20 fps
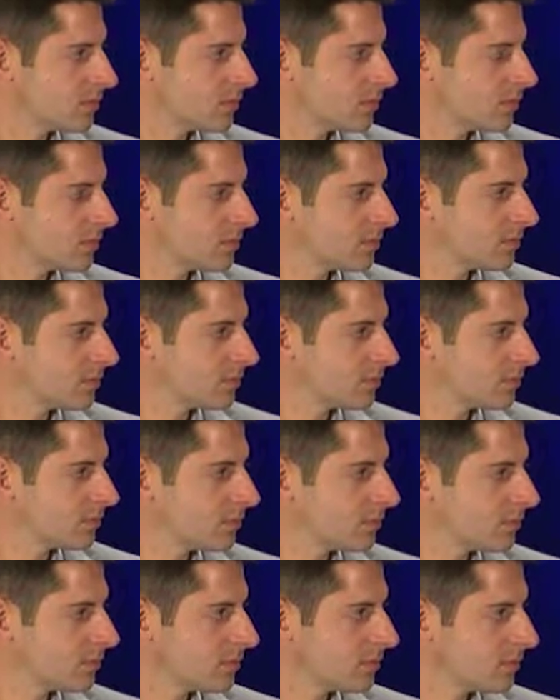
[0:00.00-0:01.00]

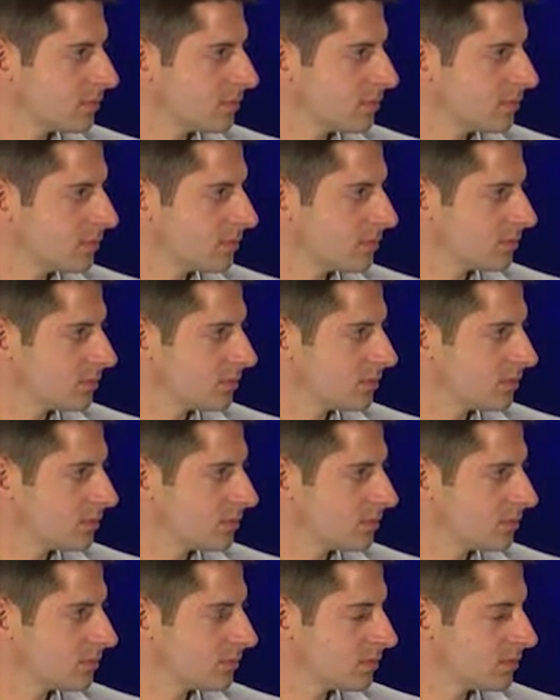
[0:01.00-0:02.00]

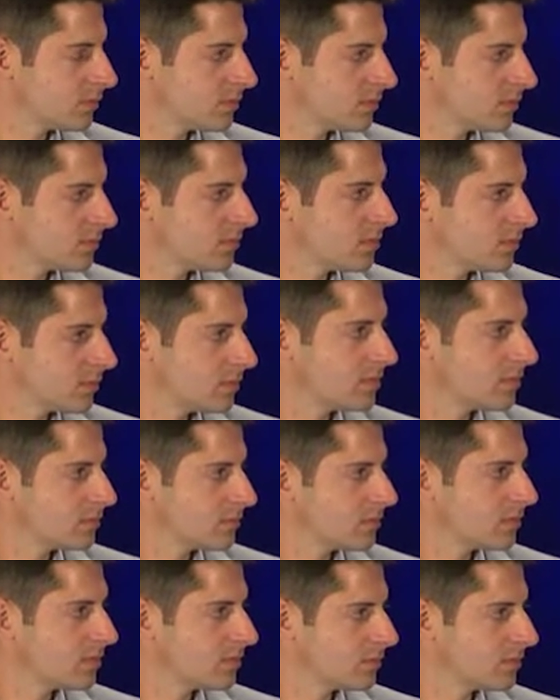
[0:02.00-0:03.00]

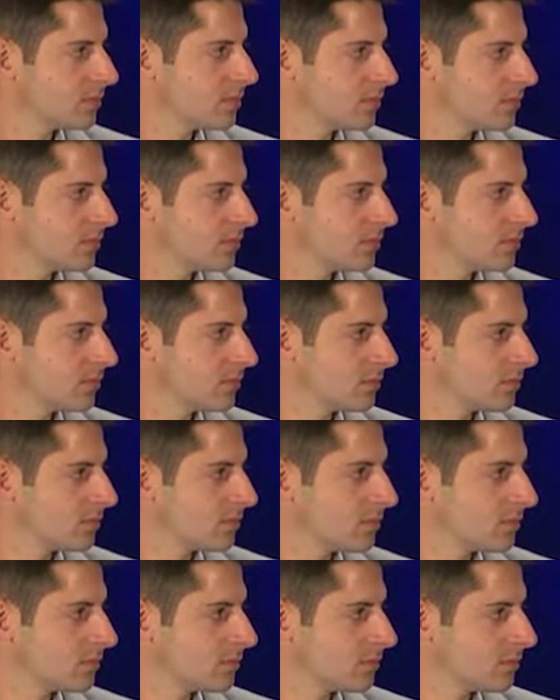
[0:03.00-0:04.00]

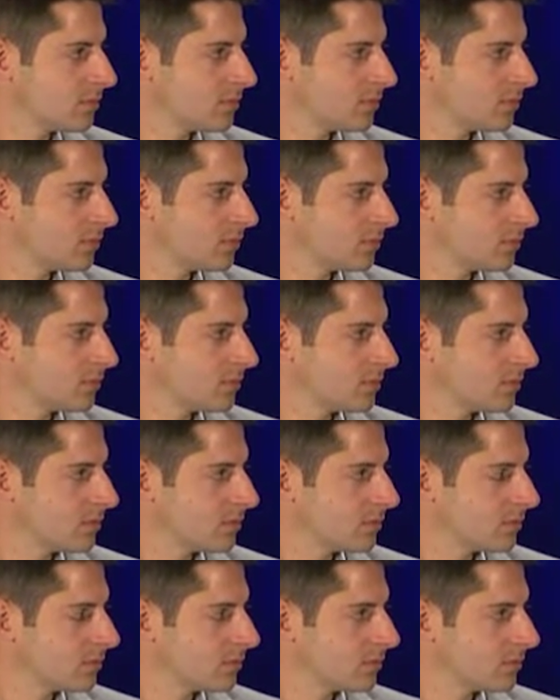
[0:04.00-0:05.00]

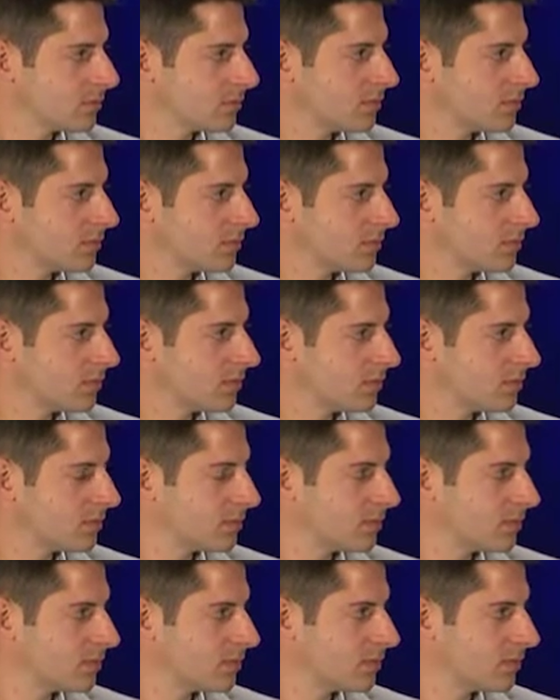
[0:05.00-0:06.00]

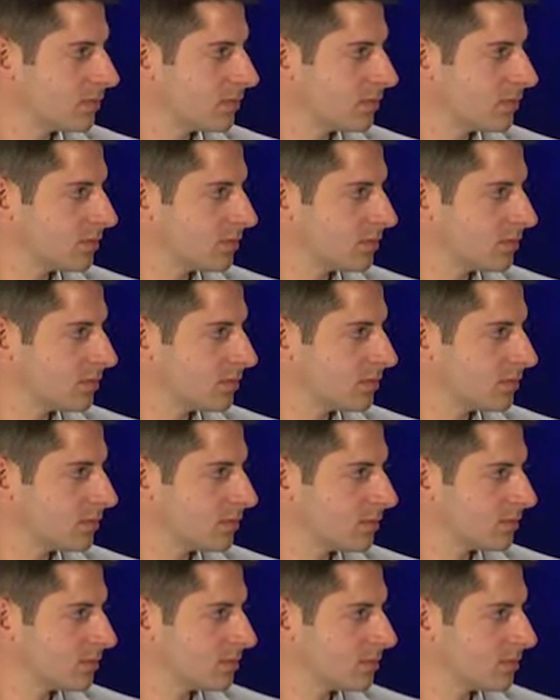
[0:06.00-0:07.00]

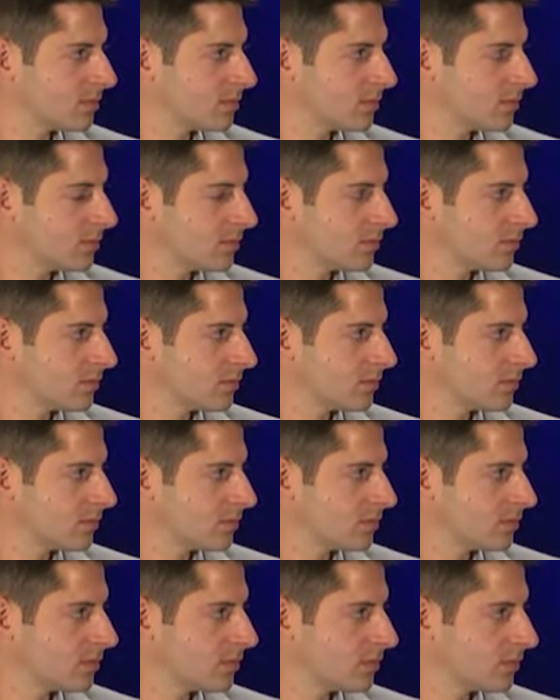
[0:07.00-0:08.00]
(not speaking)